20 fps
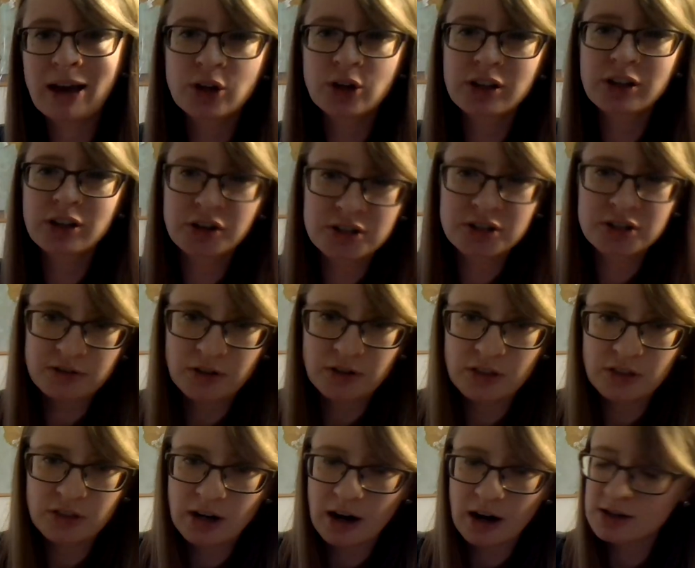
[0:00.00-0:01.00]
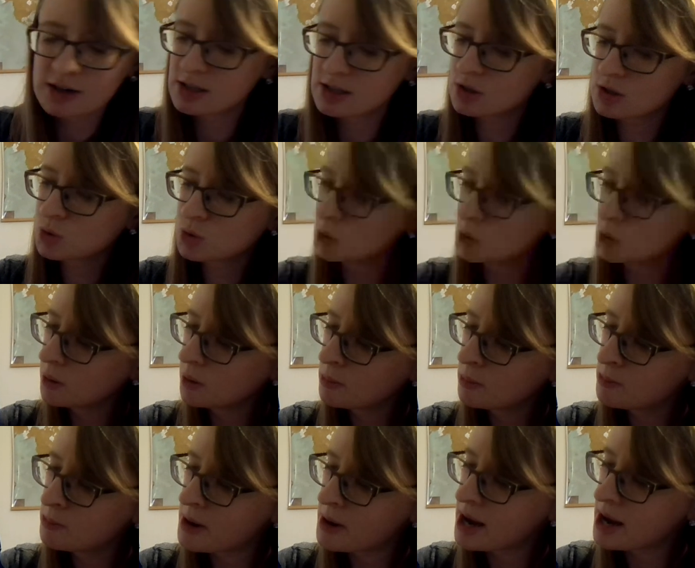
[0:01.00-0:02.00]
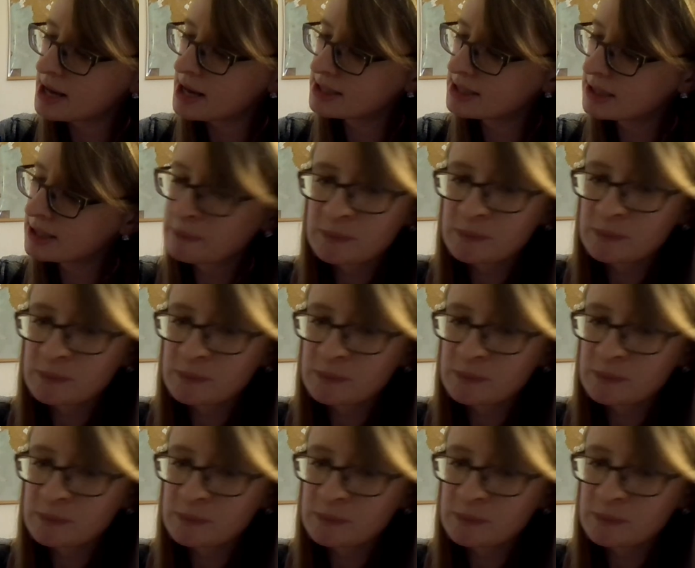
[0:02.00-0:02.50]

look a little different than ours at school, but